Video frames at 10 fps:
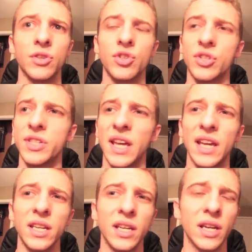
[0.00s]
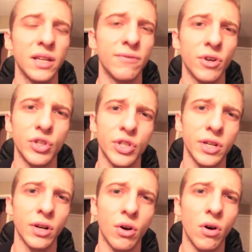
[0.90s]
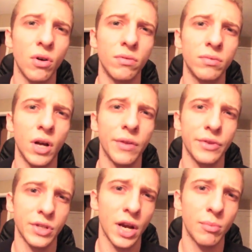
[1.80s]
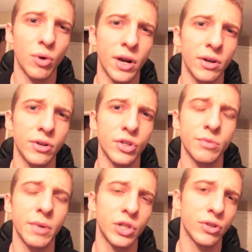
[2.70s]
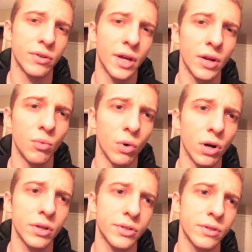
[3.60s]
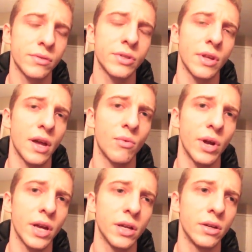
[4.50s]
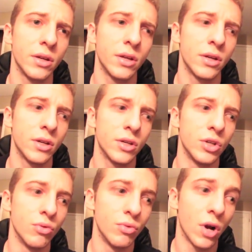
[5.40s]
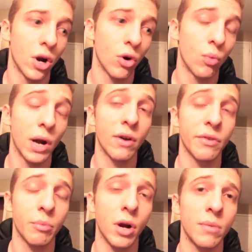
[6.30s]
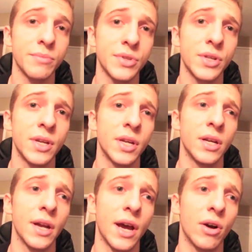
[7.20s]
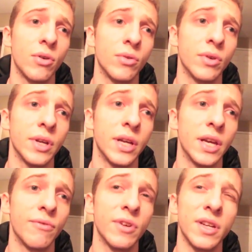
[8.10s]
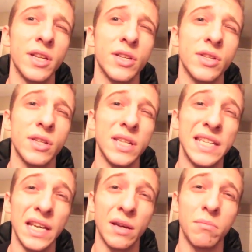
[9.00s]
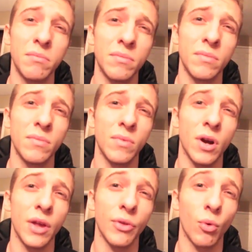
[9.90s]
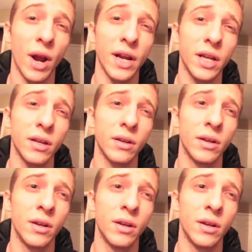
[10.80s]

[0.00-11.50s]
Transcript: just any function at all on the typewriter. Just make sure that it works, so that way you are aware of the problems. Now if it is dim on the writing,